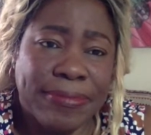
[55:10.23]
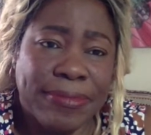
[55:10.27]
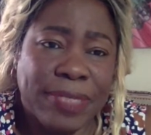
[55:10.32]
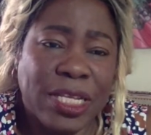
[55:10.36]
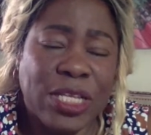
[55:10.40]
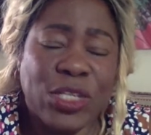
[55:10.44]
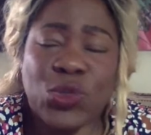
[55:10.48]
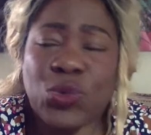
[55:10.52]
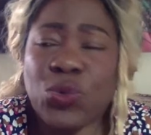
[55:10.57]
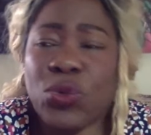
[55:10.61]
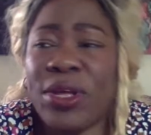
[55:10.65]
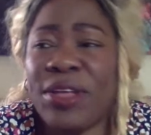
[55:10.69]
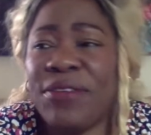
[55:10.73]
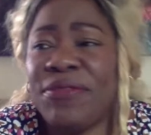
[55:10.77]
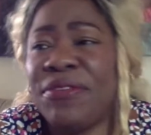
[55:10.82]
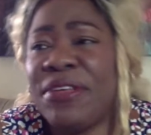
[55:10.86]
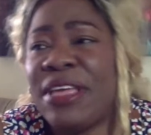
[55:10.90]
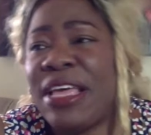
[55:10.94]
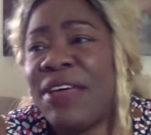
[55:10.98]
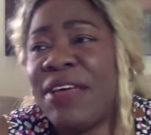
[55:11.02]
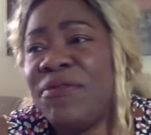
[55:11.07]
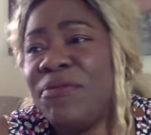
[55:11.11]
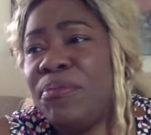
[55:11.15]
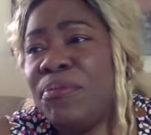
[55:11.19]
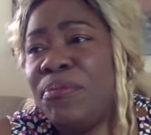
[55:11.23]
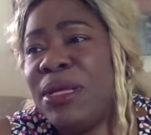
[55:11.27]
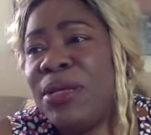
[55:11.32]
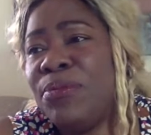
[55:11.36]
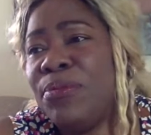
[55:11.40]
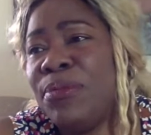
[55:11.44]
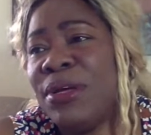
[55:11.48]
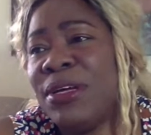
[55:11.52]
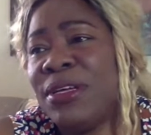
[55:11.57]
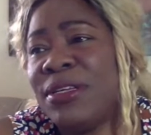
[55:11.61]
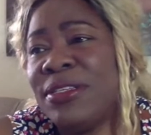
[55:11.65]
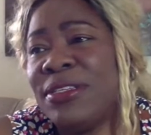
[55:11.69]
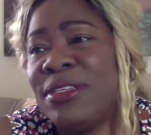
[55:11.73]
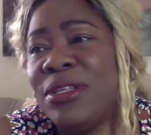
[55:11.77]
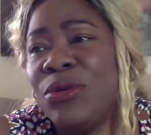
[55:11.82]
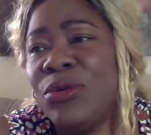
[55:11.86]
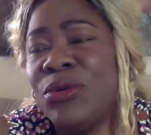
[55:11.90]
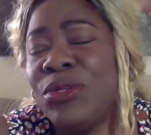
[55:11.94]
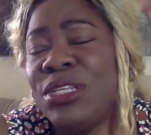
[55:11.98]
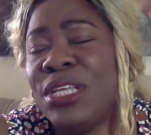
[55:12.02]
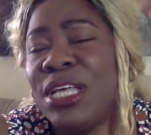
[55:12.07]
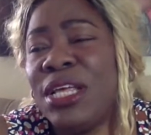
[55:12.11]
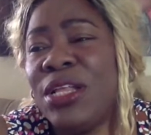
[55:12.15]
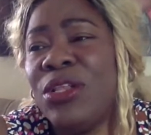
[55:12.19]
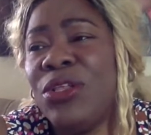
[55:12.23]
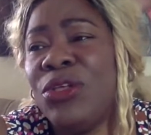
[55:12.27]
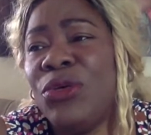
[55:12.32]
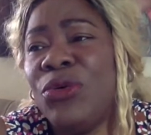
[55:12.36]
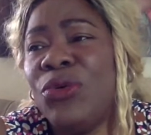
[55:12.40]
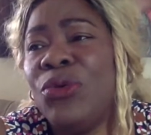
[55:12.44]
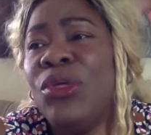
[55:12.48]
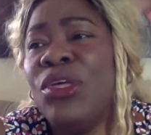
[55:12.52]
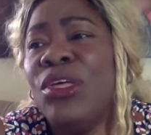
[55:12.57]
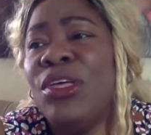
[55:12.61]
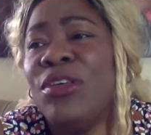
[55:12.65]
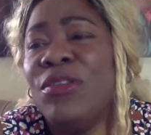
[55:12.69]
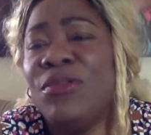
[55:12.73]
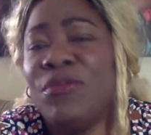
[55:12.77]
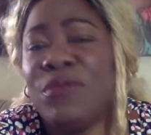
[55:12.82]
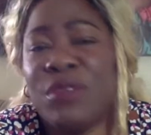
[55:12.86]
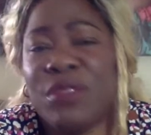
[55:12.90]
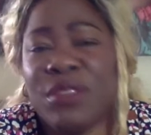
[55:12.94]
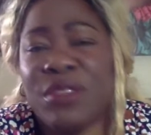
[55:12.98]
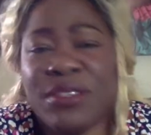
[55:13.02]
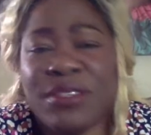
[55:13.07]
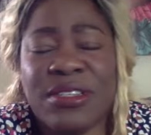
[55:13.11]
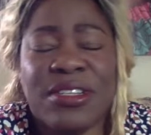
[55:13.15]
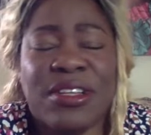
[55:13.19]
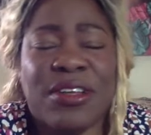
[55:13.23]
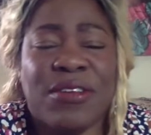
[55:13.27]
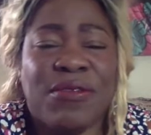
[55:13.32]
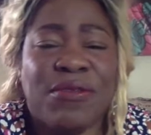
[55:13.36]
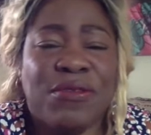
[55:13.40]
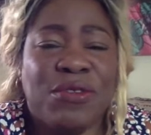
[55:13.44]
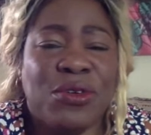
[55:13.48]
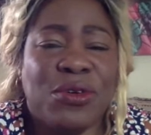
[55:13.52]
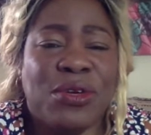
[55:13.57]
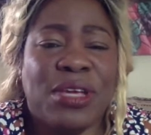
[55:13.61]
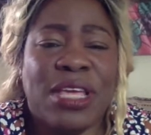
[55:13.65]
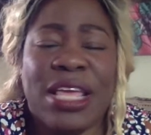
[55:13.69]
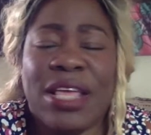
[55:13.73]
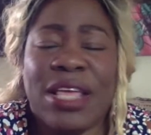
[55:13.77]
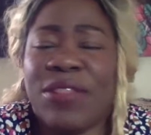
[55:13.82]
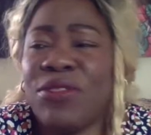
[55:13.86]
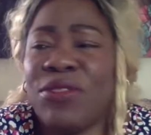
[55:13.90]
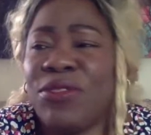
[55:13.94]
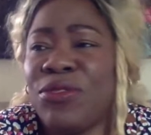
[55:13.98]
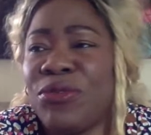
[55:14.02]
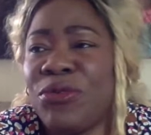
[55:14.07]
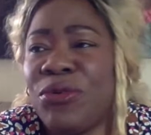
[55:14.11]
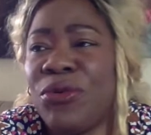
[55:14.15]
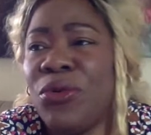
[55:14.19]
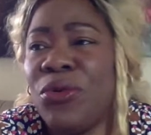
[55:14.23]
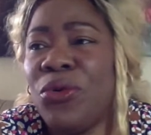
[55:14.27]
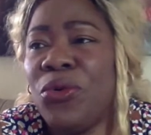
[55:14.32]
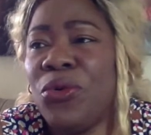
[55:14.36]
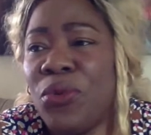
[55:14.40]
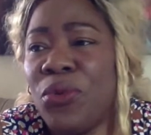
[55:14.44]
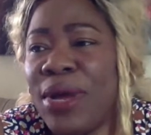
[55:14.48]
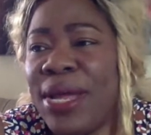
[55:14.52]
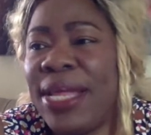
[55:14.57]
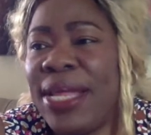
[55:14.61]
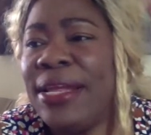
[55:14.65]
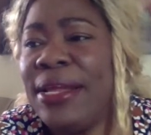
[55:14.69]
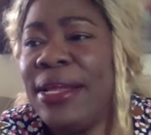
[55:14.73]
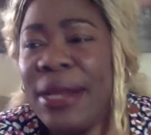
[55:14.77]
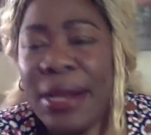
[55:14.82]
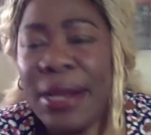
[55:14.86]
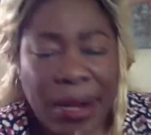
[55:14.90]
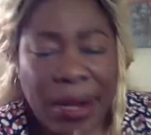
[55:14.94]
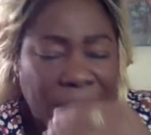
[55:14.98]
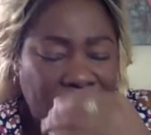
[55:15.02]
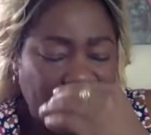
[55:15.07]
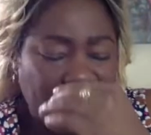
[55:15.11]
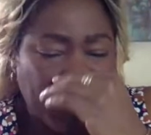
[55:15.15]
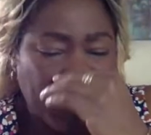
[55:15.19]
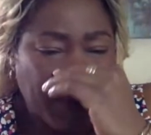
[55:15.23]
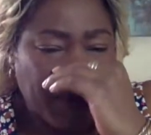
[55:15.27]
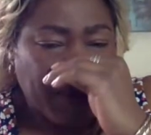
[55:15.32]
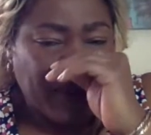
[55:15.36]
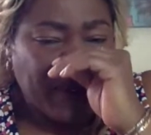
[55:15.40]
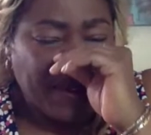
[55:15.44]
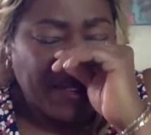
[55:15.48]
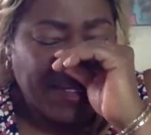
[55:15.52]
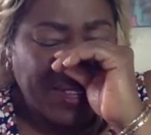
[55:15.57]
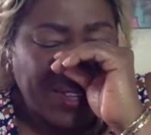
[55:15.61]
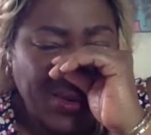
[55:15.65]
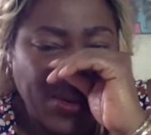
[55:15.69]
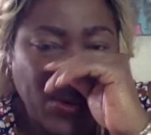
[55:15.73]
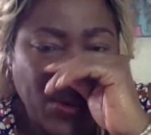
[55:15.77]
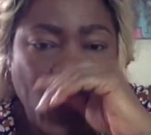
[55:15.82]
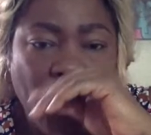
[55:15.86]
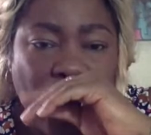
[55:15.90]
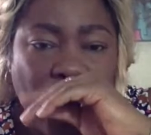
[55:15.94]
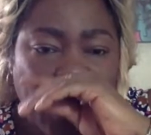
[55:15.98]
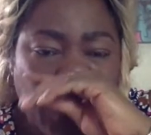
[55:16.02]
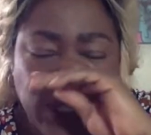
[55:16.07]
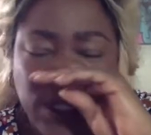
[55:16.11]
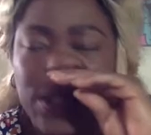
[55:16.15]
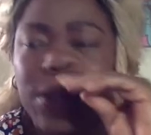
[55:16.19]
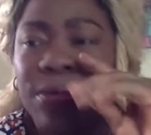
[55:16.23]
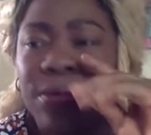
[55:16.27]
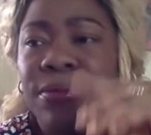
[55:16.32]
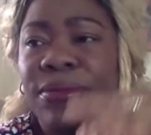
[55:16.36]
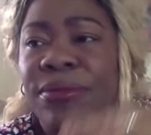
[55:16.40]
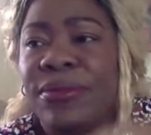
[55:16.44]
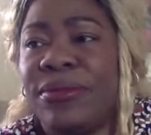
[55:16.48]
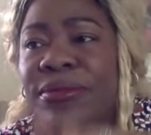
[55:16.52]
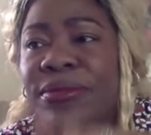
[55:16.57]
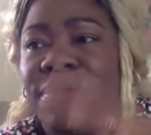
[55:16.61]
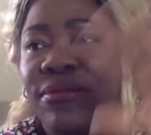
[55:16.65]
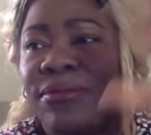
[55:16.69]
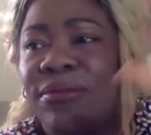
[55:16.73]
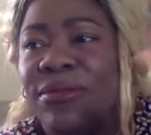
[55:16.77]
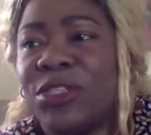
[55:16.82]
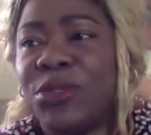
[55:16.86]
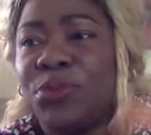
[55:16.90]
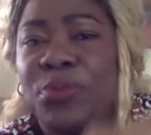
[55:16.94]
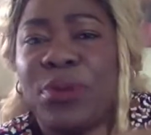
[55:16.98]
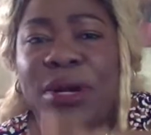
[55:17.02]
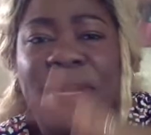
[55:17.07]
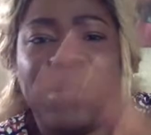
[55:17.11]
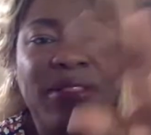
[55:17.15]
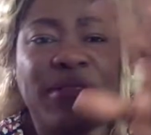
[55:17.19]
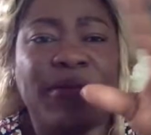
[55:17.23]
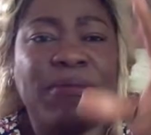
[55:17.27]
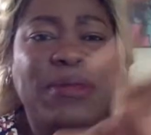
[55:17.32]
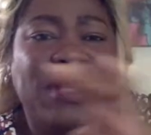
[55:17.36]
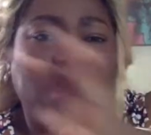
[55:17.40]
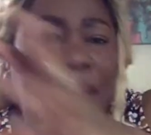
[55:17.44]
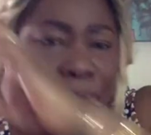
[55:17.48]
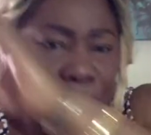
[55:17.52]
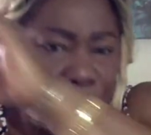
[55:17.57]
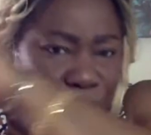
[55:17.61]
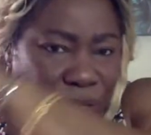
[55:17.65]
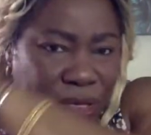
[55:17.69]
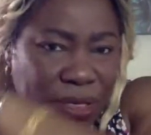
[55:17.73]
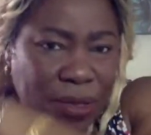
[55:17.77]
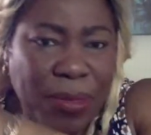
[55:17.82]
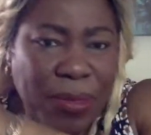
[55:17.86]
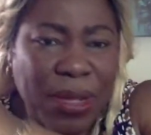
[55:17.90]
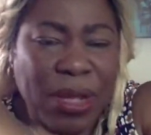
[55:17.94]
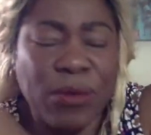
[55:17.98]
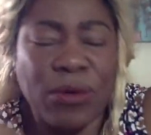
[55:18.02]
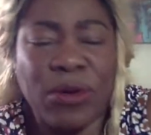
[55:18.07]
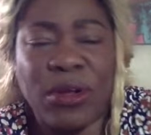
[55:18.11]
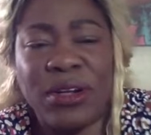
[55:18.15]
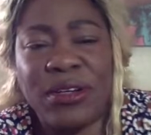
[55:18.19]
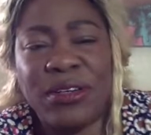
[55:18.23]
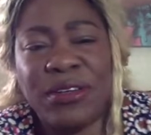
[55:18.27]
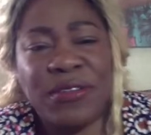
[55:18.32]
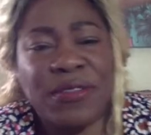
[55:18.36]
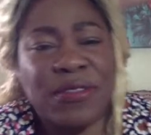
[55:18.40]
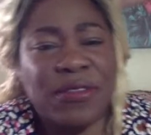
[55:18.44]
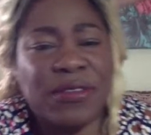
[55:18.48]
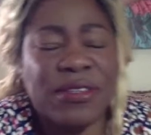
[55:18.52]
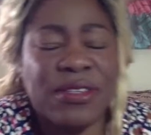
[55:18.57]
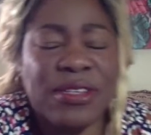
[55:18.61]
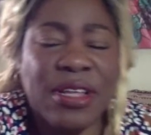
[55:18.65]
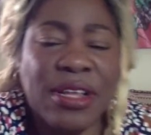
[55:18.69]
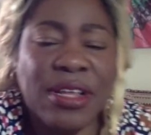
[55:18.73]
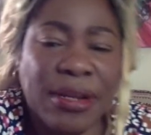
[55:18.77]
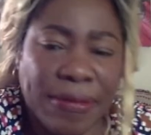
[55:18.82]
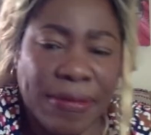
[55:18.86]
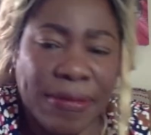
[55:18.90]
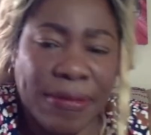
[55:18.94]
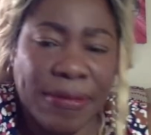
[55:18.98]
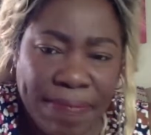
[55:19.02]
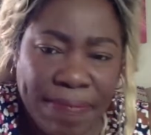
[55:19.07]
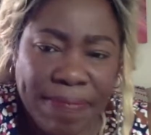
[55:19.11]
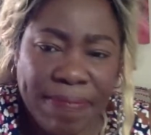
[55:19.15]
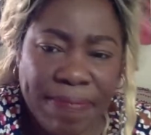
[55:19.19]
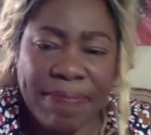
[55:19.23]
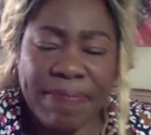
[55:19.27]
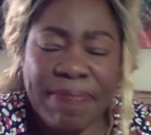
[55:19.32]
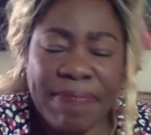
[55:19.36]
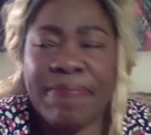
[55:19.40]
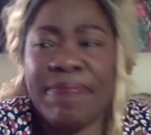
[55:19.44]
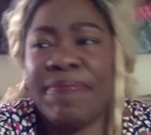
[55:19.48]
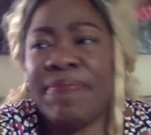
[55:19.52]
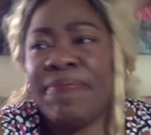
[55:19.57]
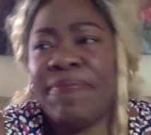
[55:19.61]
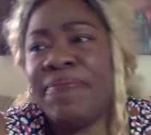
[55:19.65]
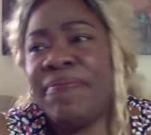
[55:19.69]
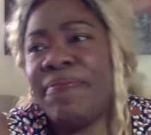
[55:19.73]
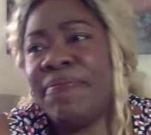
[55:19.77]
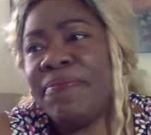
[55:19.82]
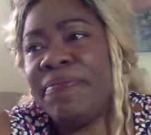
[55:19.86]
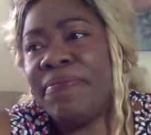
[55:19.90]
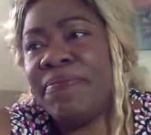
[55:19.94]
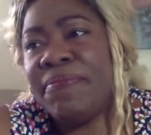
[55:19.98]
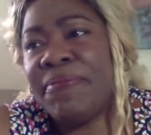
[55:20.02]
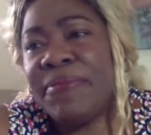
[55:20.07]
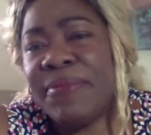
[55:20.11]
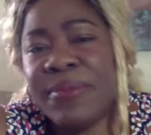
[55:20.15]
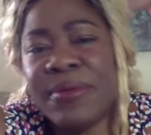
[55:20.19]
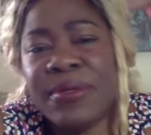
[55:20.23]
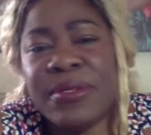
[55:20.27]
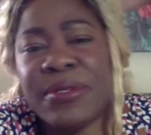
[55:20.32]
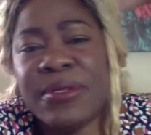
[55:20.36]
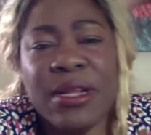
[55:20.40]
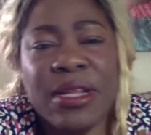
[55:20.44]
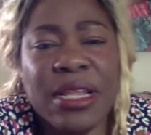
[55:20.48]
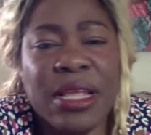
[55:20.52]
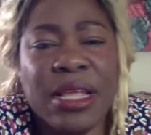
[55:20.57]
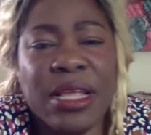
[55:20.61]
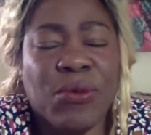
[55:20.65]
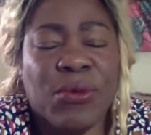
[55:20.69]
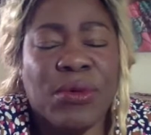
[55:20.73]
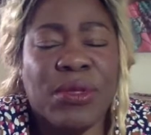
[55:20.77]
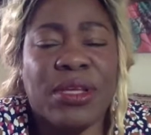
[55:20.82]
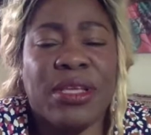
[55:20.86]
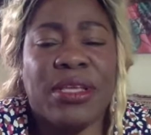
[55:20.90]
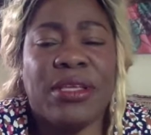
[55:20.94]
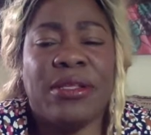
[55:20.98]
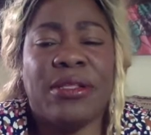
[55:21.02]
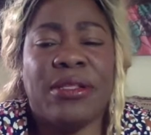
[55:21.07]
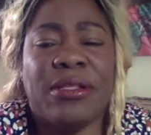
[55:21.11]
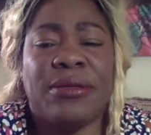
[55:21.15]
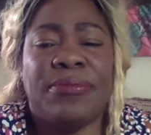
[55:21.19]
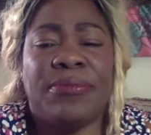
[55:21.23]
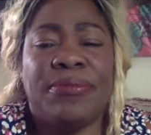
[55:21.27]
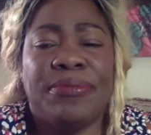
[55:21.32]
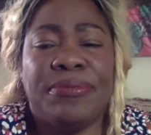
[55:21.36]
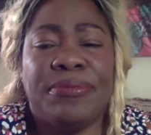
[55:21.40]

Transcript: That's why if you have bed bugs, they'll tell you for the stuff you can't throw away, you wash them and spray them down, put them out under the sun. Sunlight will kill them.